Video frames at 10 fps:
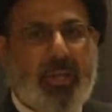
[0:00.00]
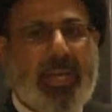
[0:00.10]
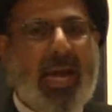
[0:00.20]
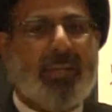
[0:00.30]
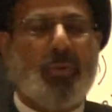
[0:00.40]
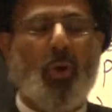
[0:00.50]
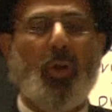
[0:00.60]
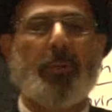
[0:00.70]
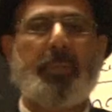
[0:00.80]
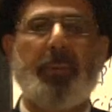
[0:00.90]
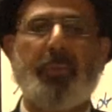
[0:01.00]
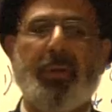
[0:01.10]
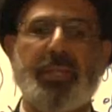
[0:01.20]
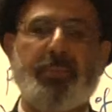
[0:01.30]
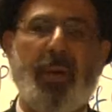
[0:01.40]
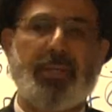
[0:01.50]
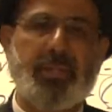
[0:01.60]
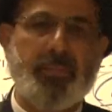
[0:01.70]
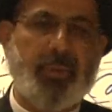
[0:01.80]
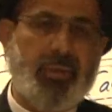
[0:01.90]
can't hold people
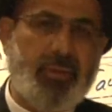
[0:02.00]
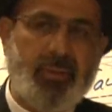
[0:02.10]
responsible.